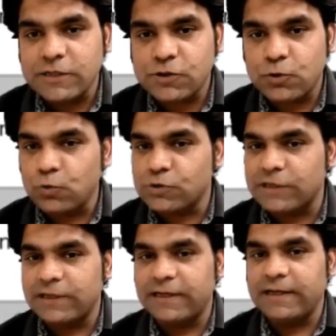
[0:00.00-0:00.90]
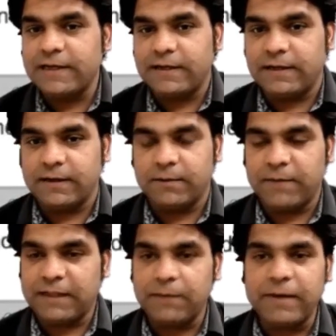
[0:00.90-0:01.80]
used in the
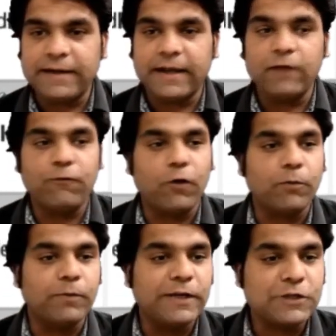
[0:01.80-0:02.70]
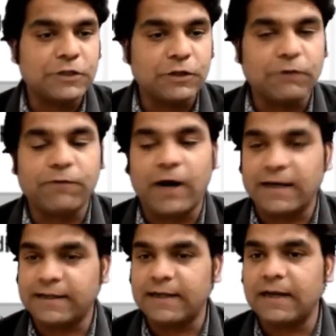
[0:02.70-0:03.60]
mathematical formulation of
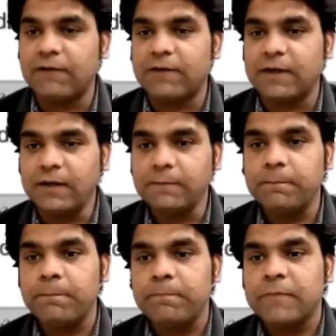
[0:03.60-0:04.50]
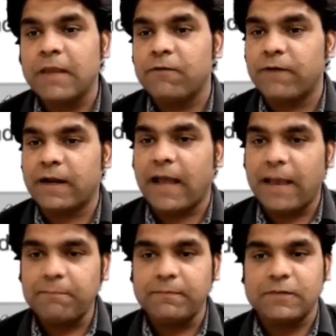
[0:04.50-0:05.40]
Hartnell governor, where
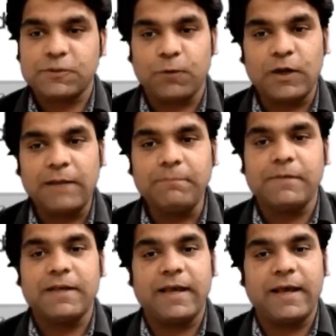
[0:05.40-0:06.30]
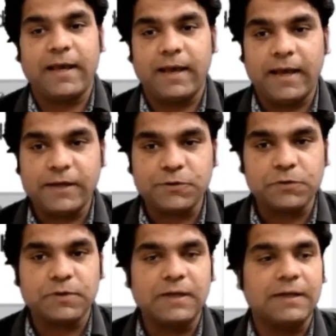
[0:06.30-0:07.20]
m, small m, as
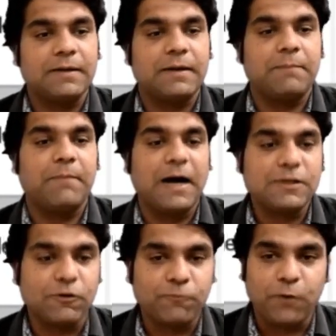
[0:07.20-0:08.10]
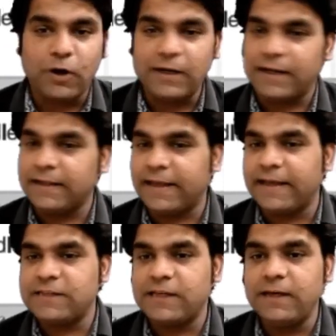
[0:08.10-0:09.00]
usual, mass of ball in
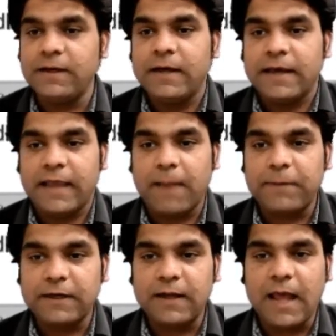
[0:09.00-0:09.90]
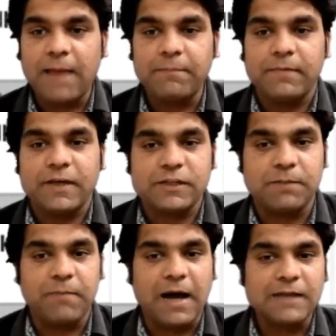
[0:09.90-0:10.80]
kg, capital M is the
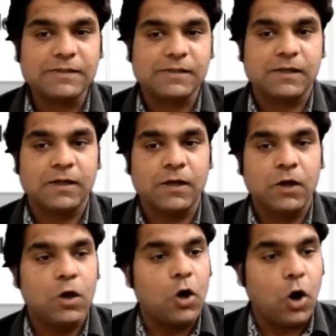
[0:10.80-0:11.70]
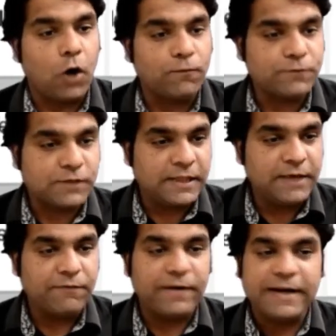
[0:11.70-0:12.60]
mass of
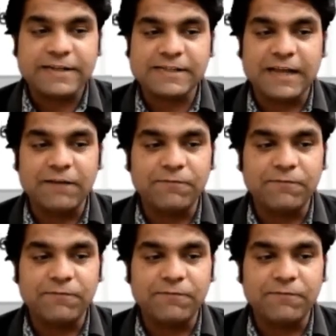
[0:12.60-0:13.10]
sleeve itself.